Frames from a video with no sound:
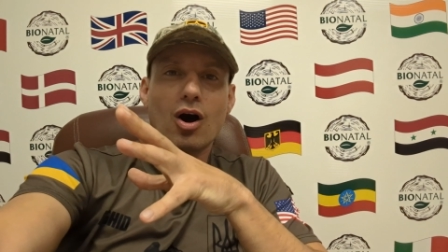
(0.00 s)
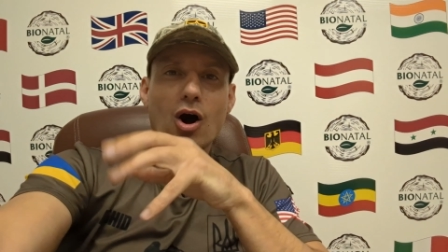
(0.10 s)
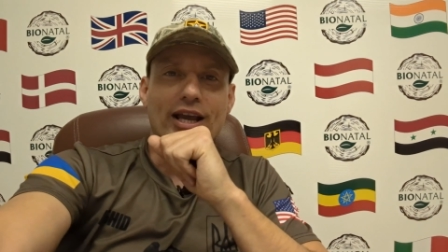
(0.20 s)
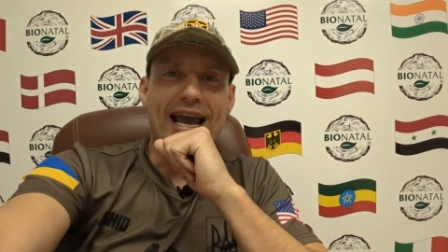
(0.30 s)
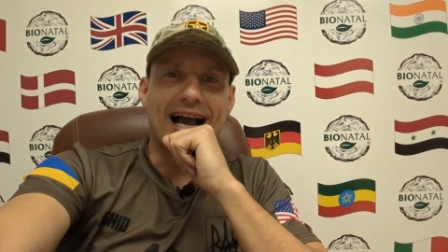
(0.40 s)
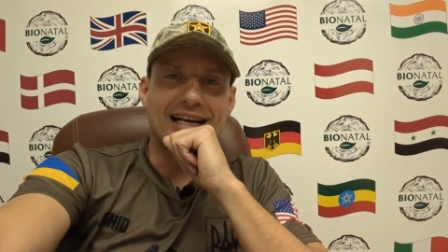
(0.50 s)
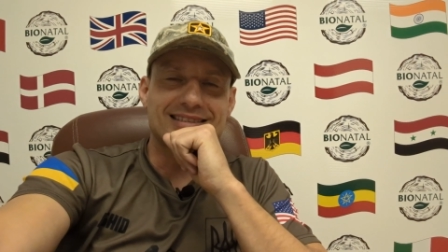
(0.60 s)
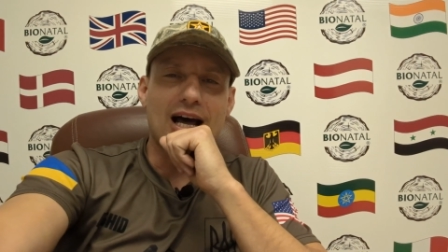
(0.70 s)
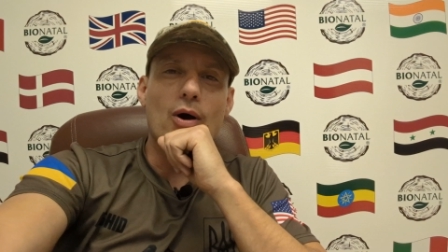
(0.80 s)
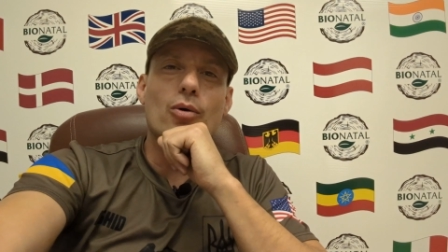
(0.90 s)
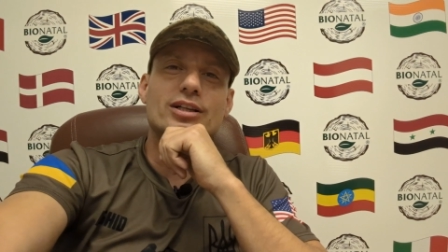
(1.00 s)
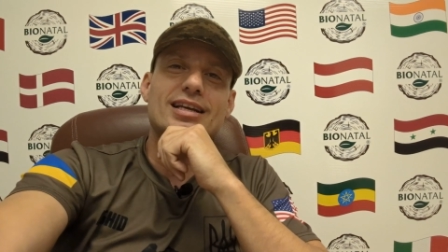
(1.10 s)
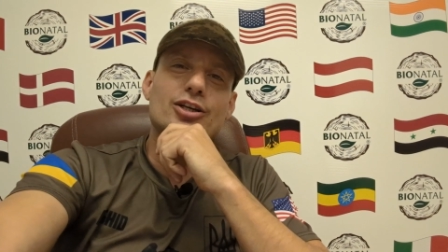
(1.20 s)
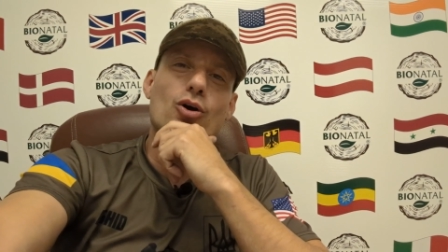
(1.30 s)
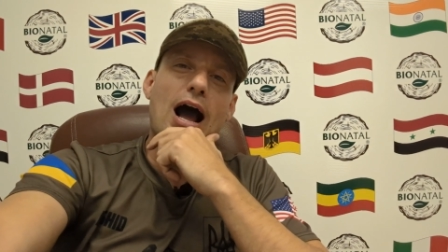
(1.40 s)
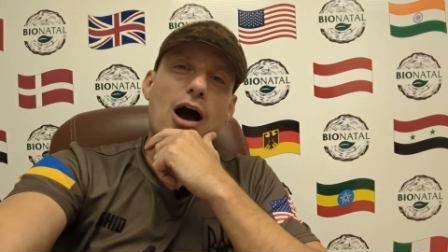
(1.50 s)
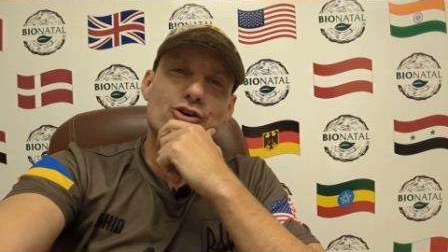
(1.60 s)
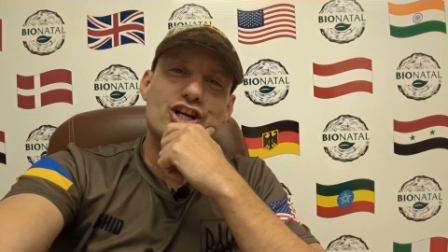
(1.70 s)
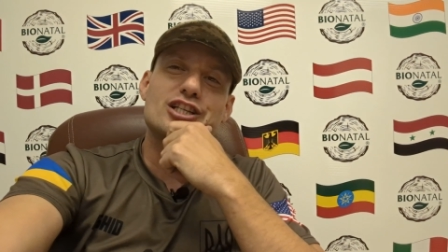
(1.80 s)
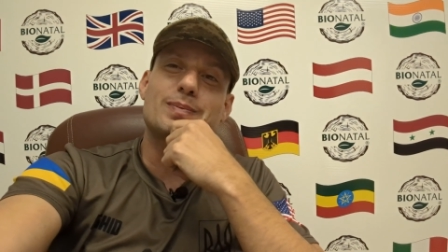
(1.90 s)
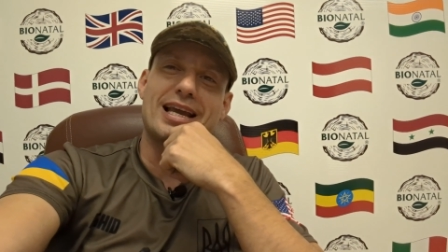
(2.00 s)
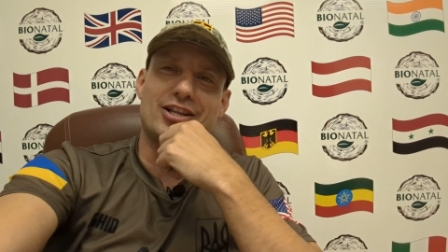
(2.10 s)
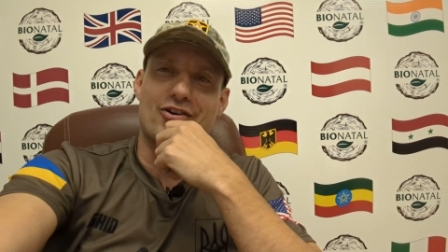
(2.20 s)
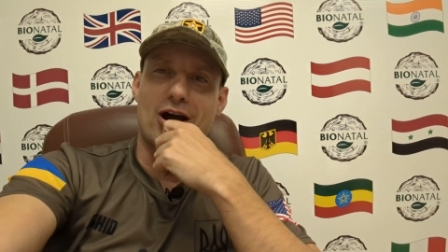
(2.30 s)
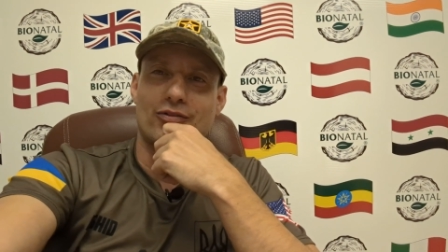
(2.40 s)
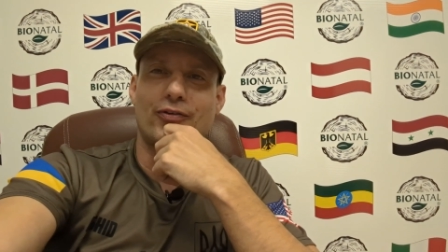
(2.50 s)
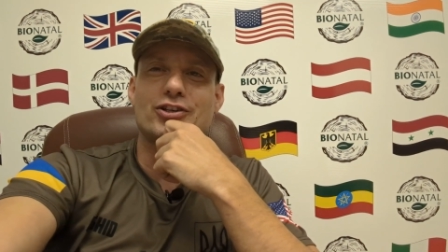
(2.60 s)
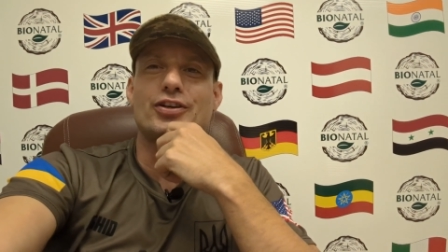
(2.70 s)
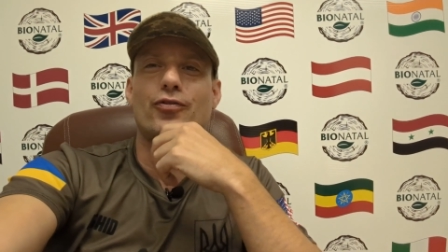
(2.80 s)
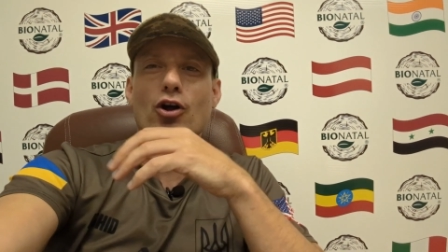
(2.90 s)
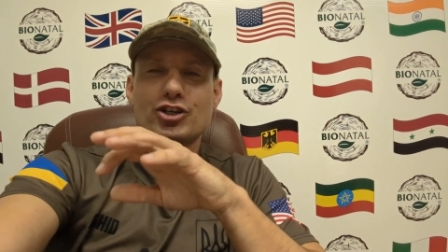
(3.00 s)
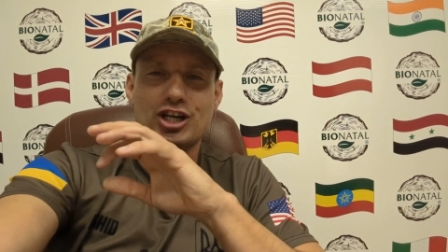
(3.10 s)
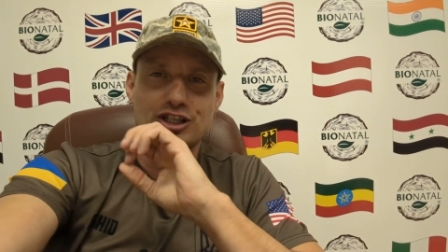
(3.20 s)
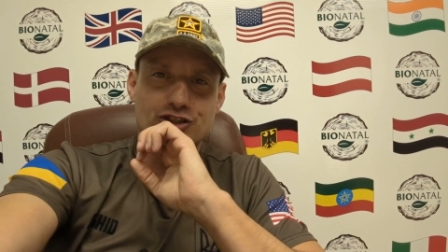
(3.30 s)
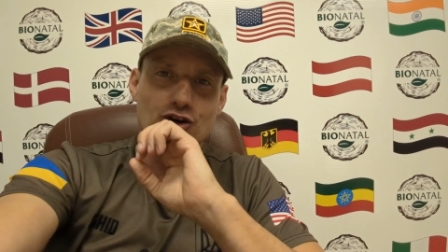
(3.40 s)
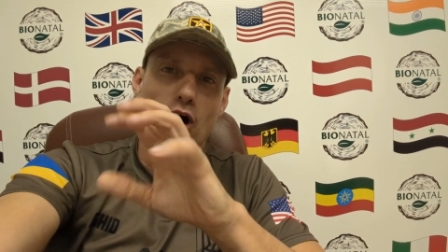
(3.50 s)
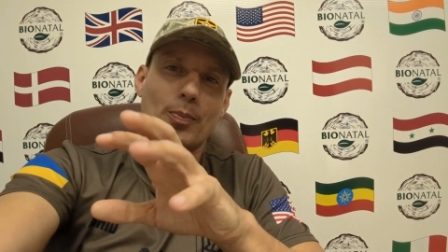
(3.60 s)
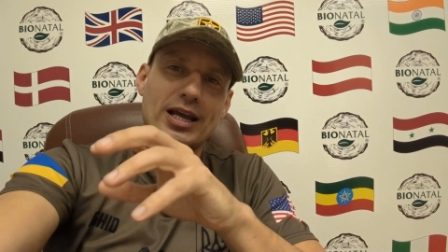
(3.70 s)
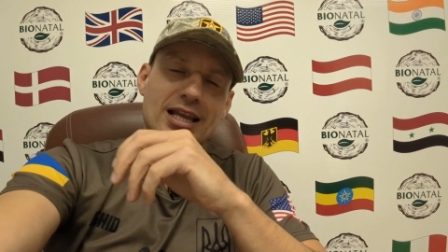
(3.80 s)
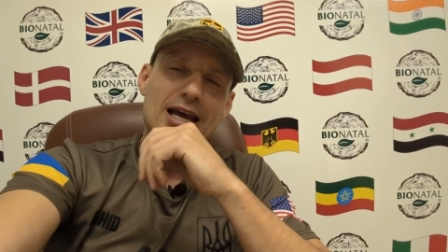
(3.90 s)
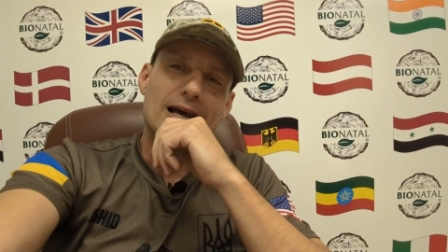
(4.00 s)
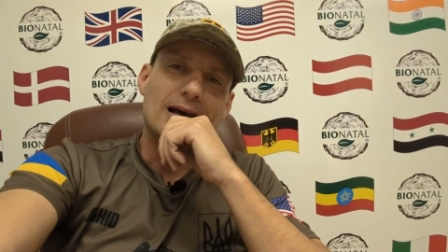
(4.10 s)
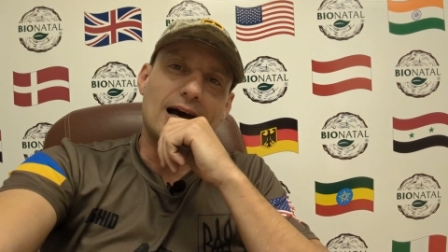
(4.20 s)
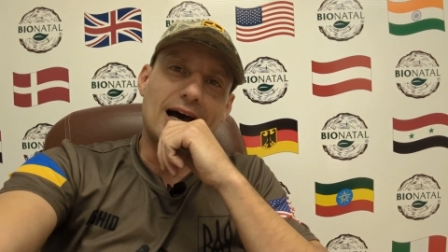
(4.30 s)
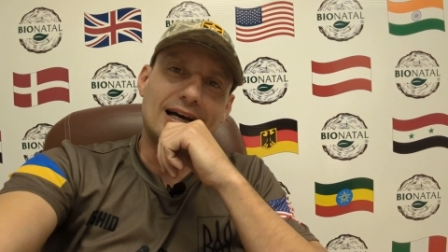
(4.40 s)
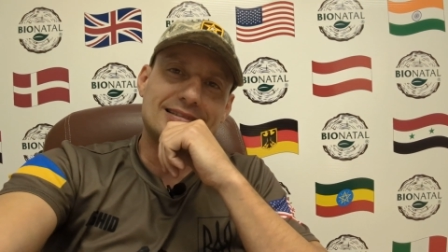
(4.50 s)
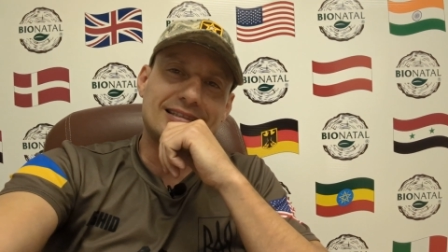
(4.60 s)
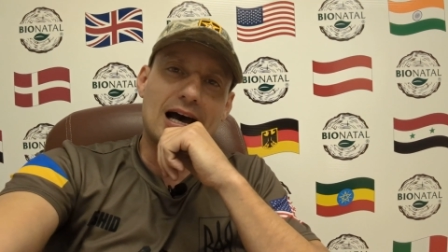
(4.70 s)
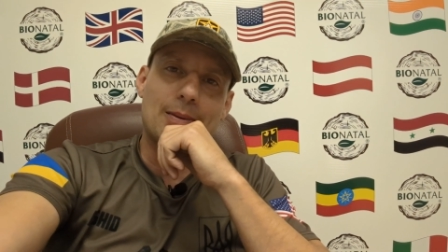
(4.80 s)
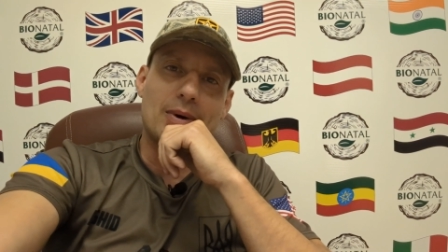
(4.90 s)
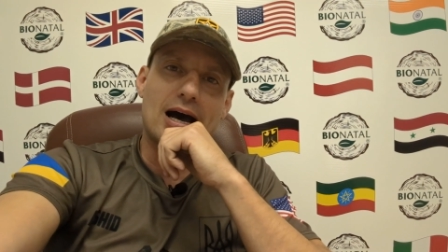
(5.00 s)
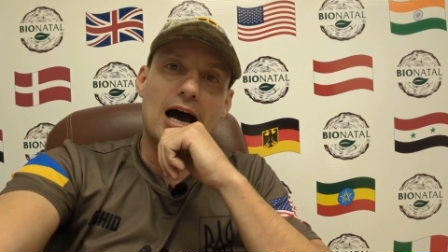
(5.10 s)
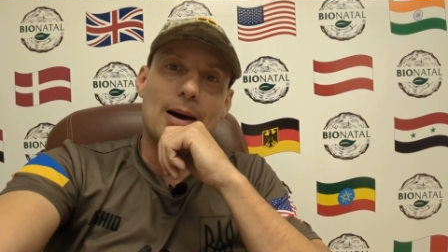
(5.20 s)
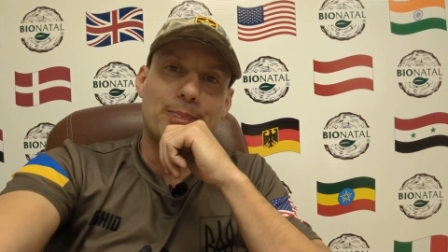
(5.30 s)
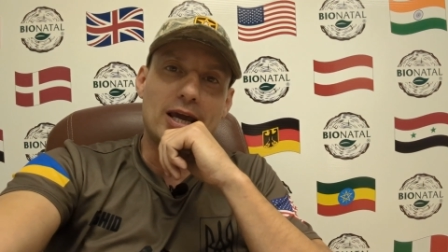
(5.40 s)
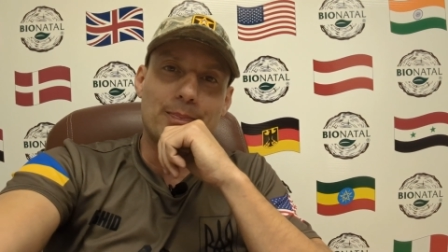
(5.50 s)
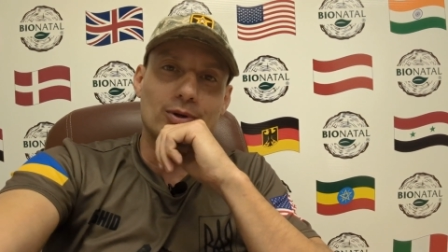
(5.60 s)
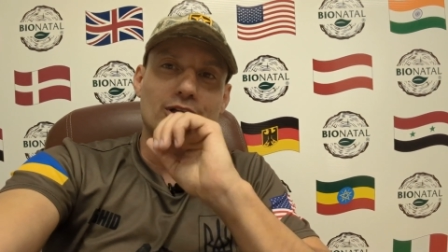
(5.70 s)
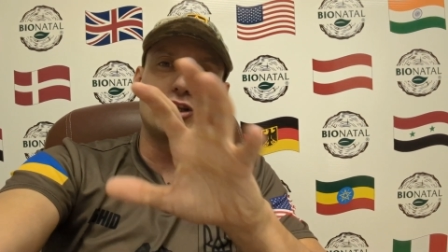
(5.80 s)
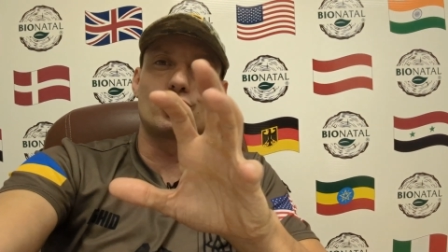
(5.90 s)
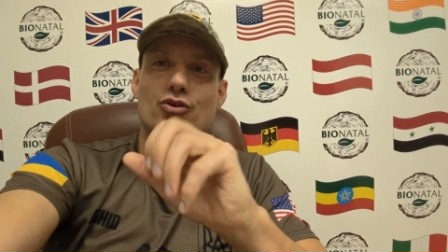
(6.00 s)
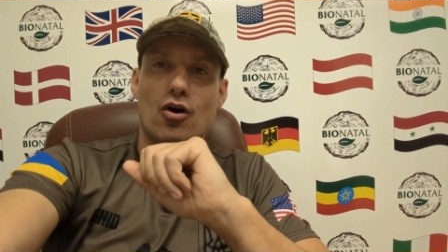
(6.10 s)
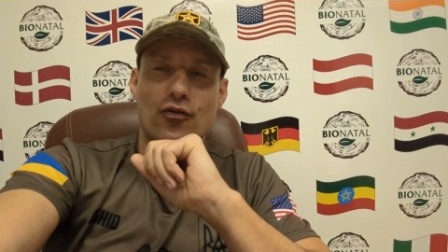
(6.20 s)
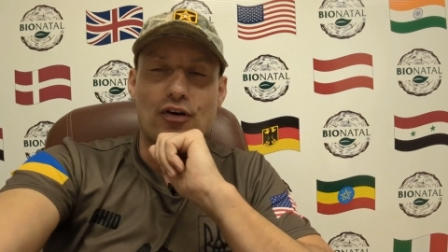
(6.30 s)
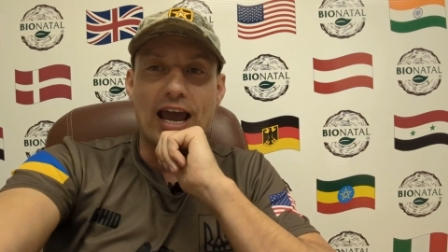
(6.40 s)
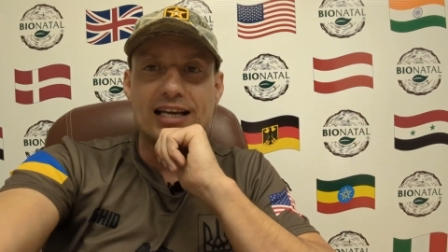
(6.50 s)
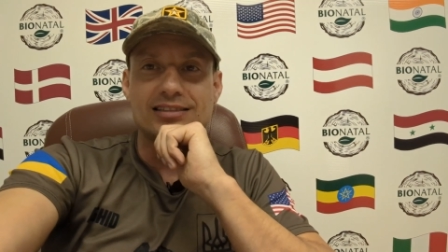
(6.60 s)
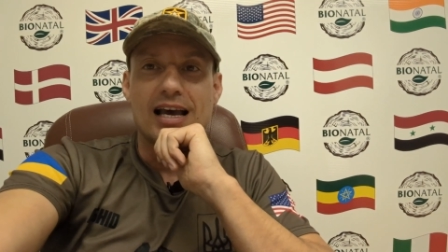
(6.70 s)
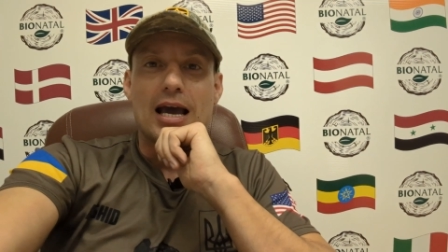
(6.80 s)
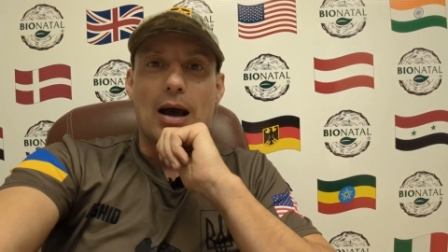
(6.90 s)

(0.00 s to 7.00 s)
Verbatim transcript: Okay guys, now I will tell you how she's playing around. First of all, she is dropping uh, some uh, people into your face.